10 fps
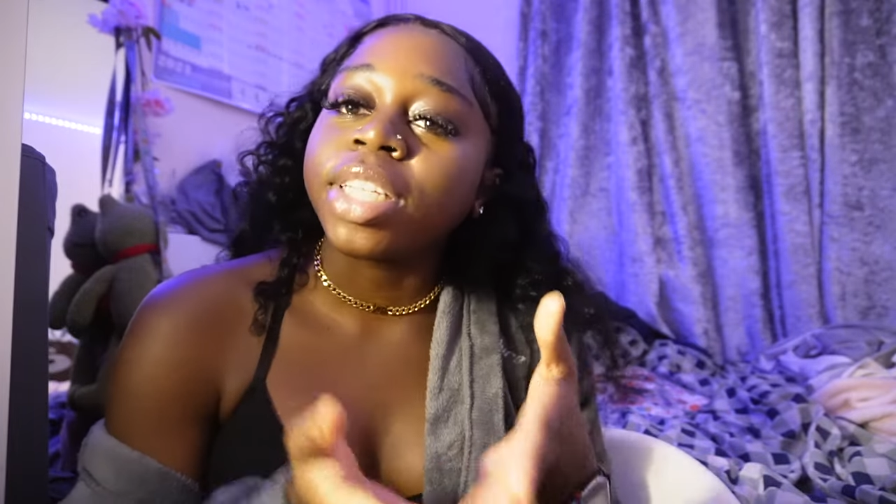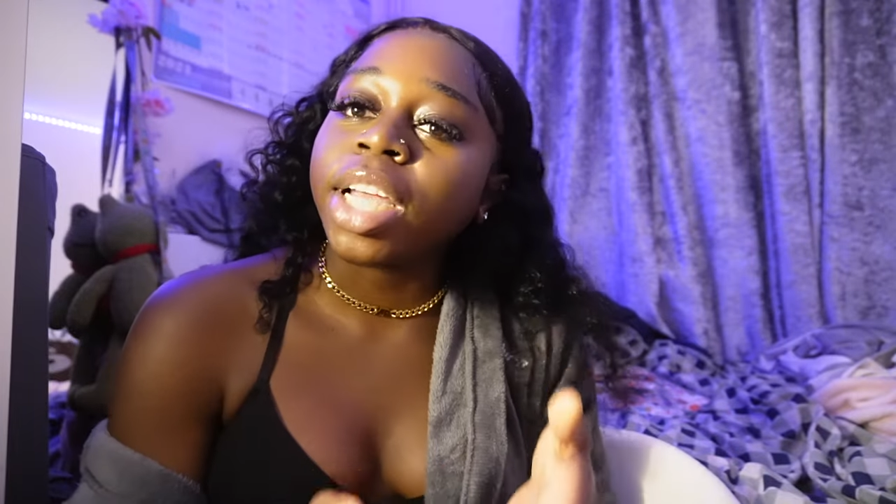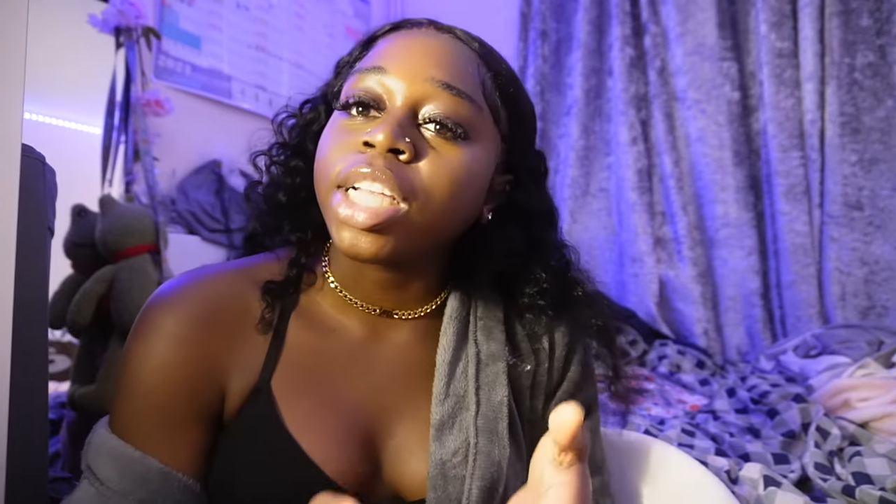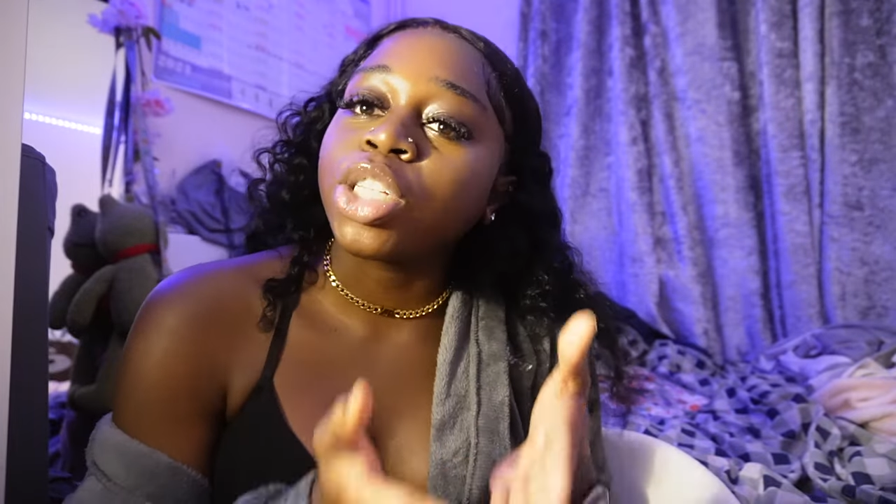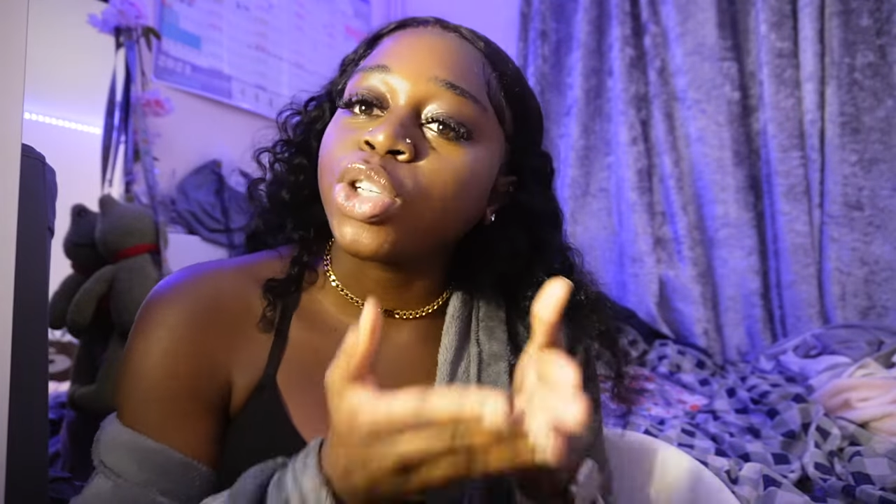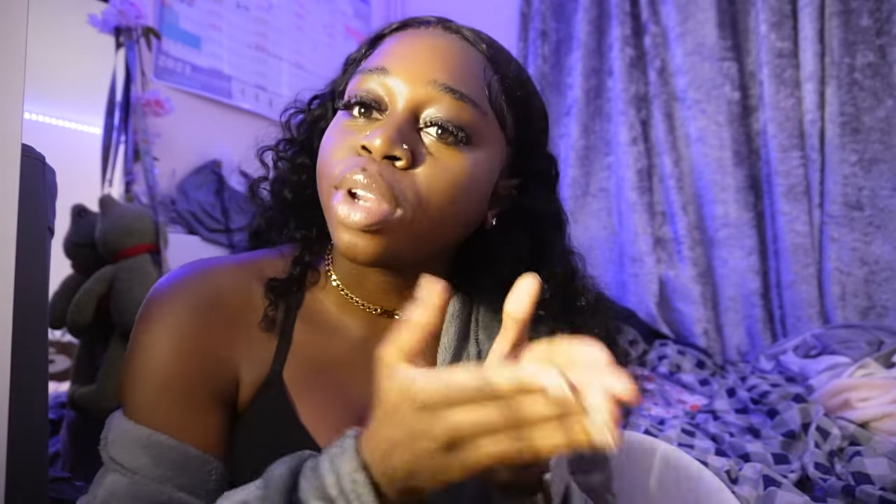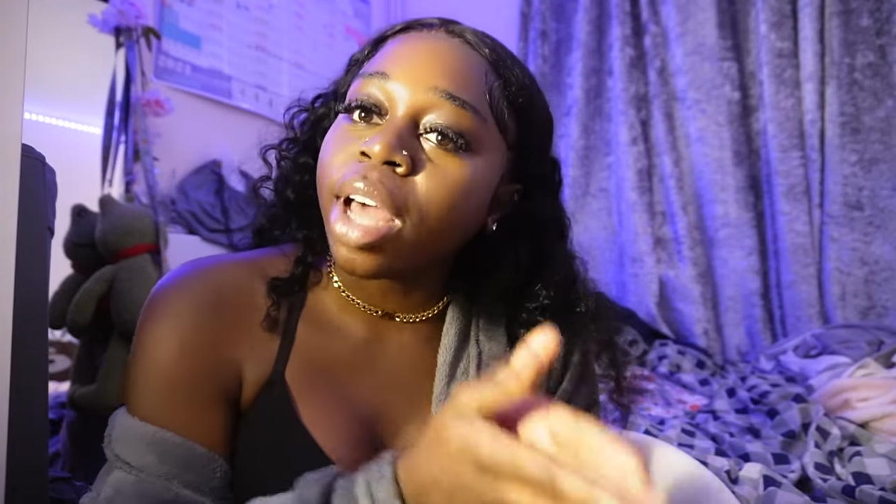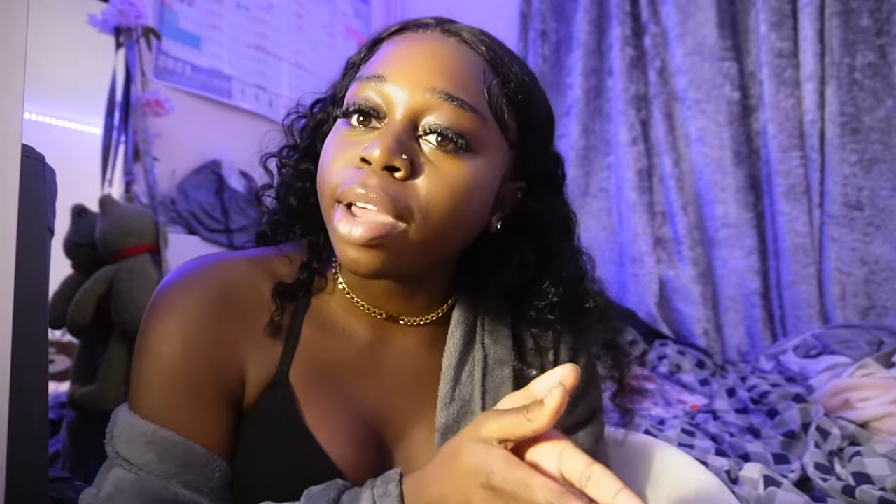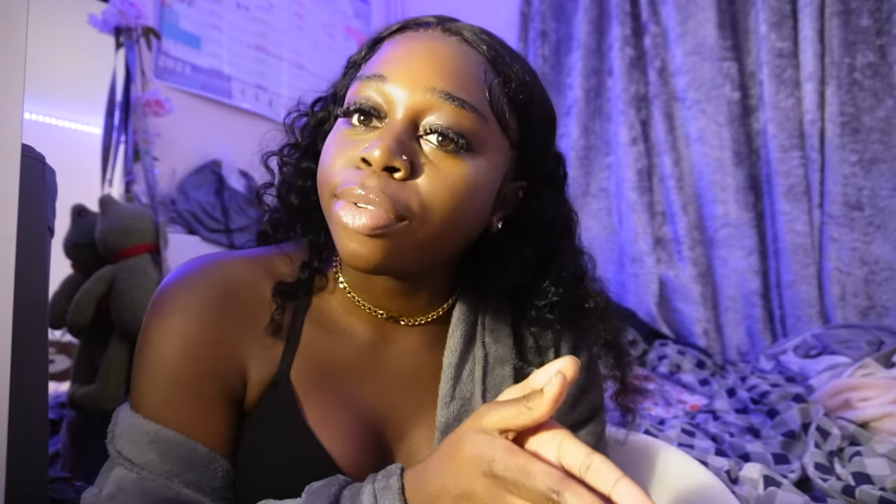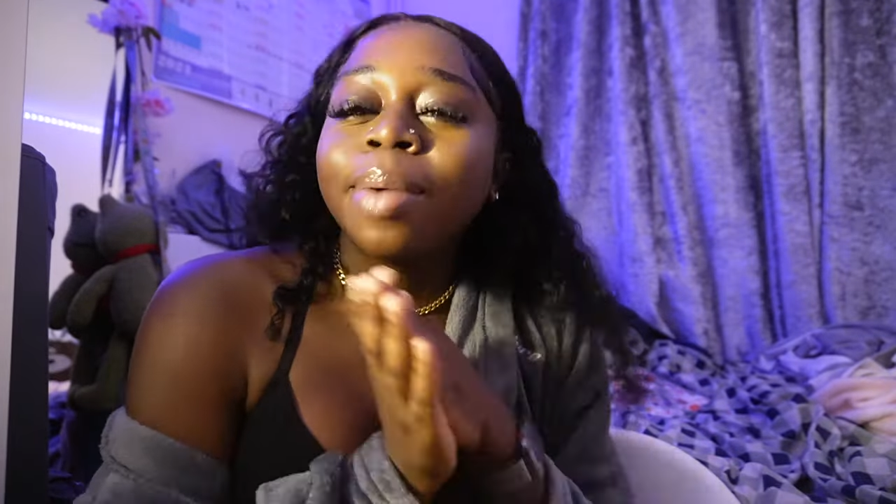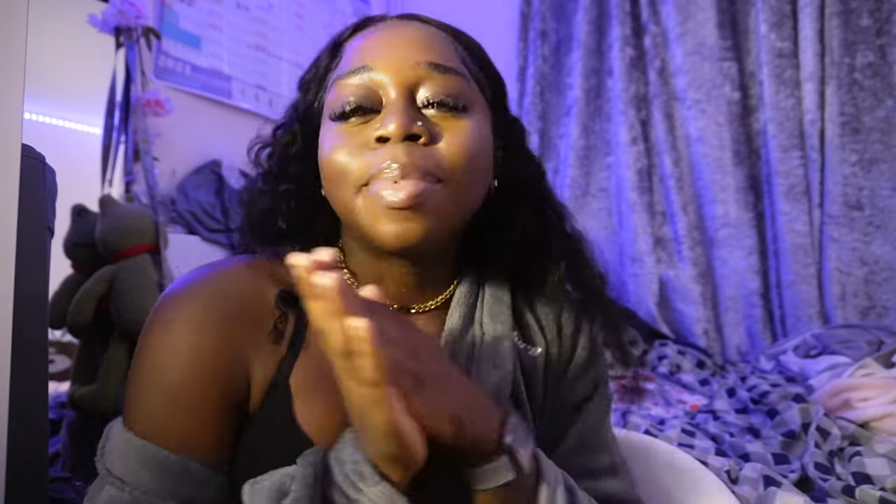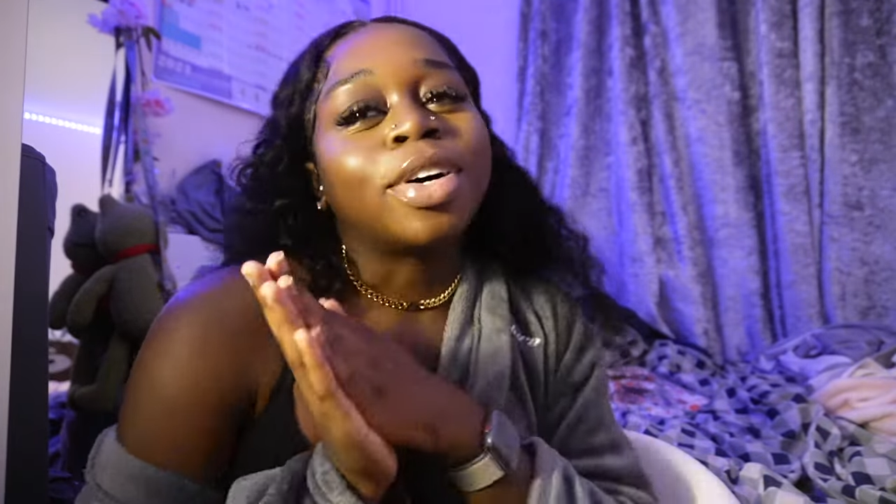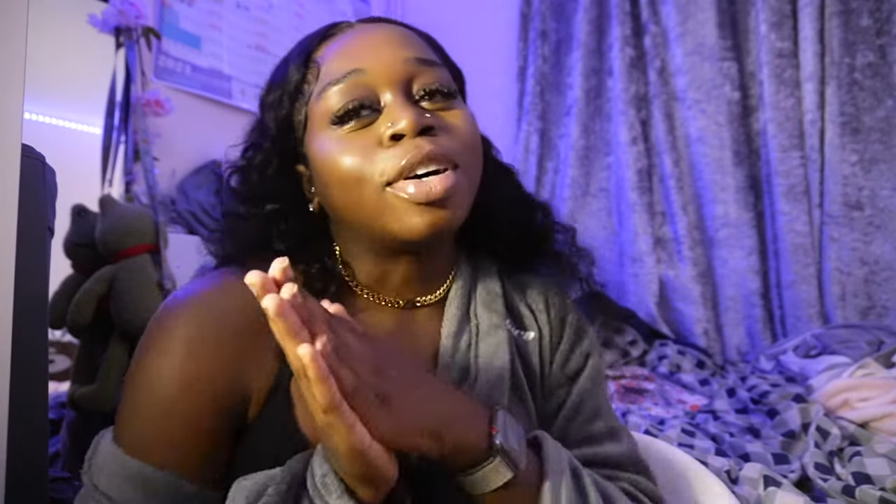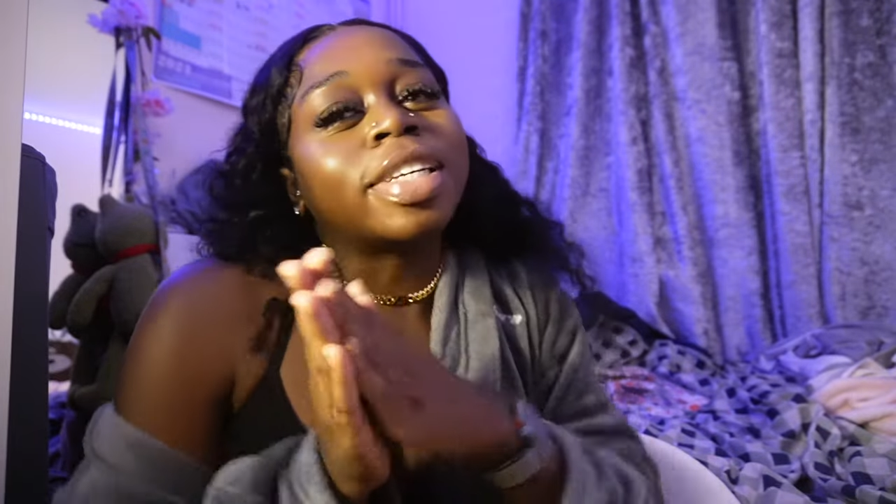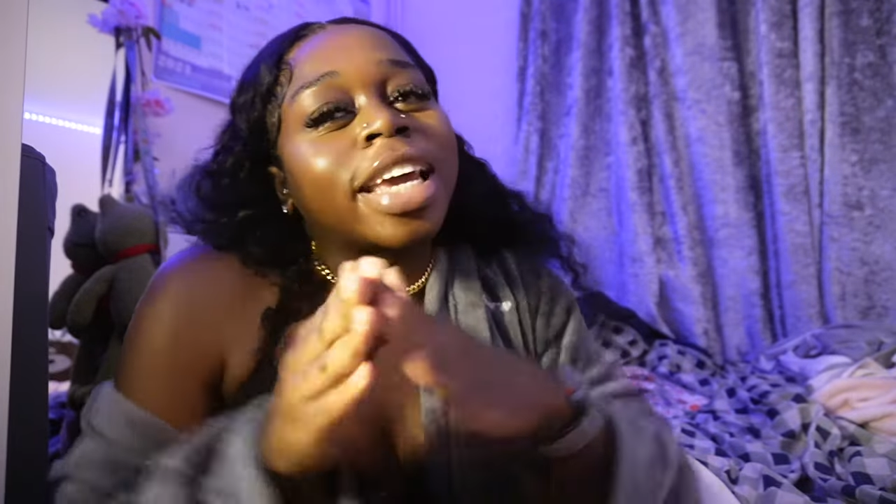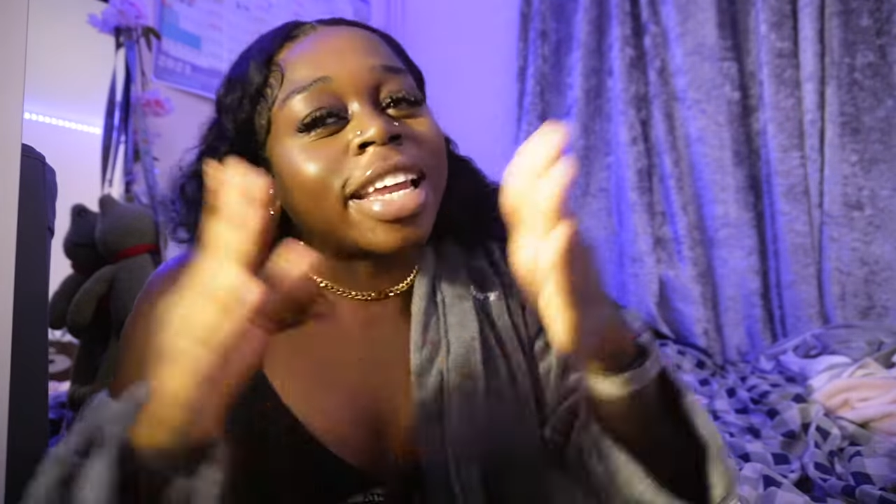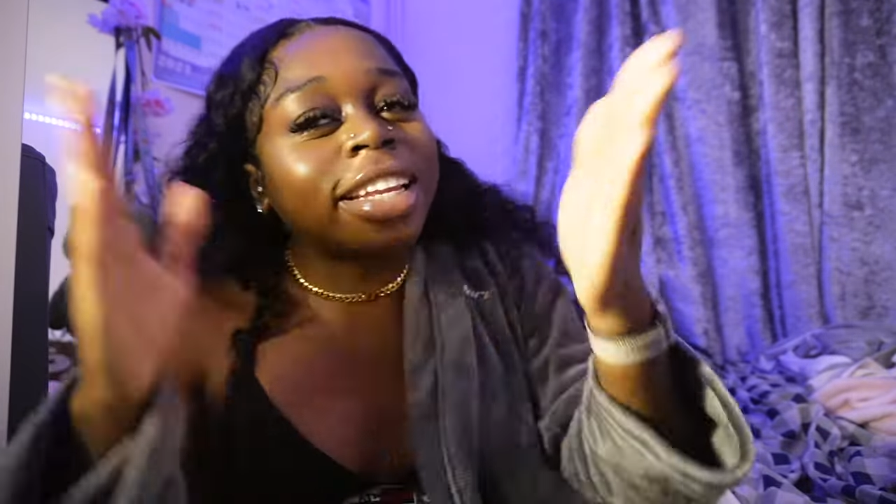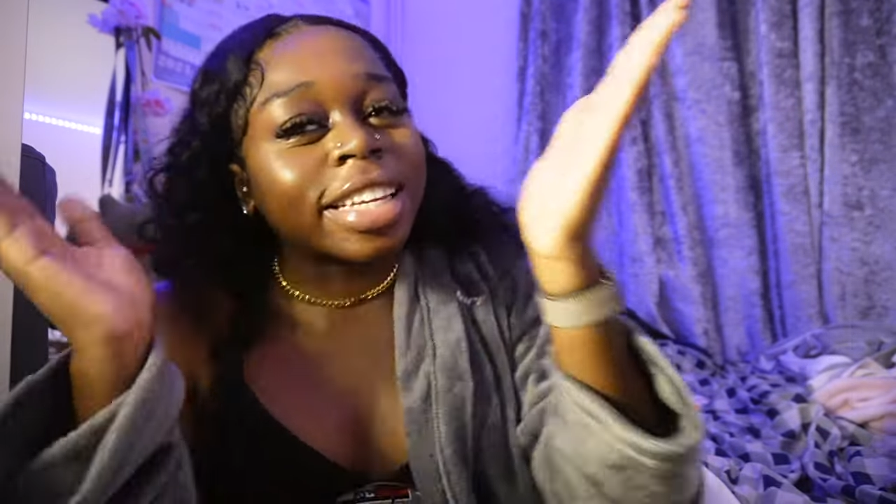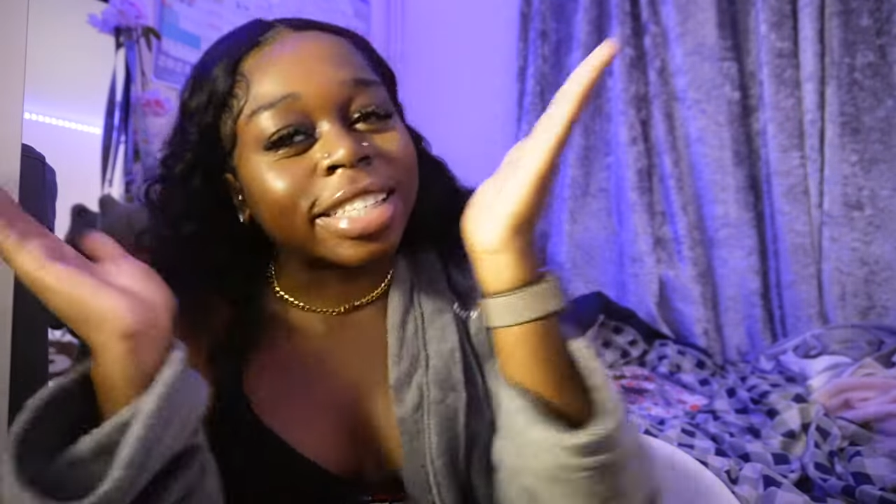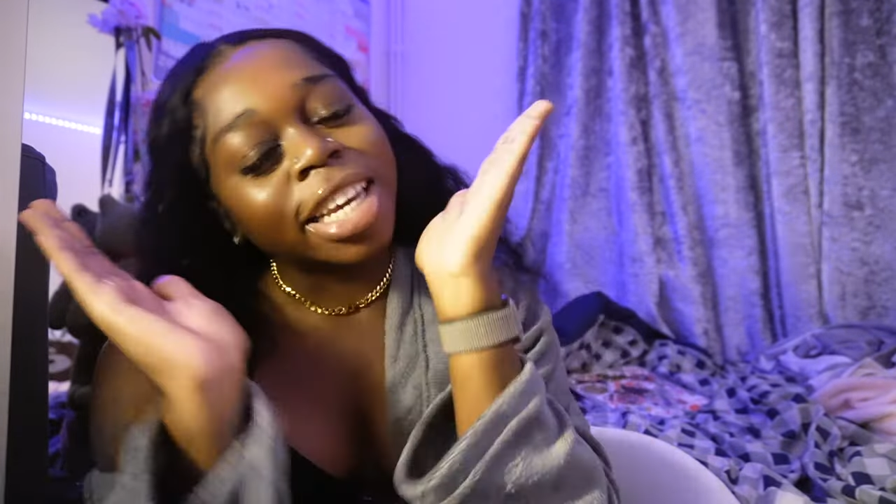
change in your life. Because in this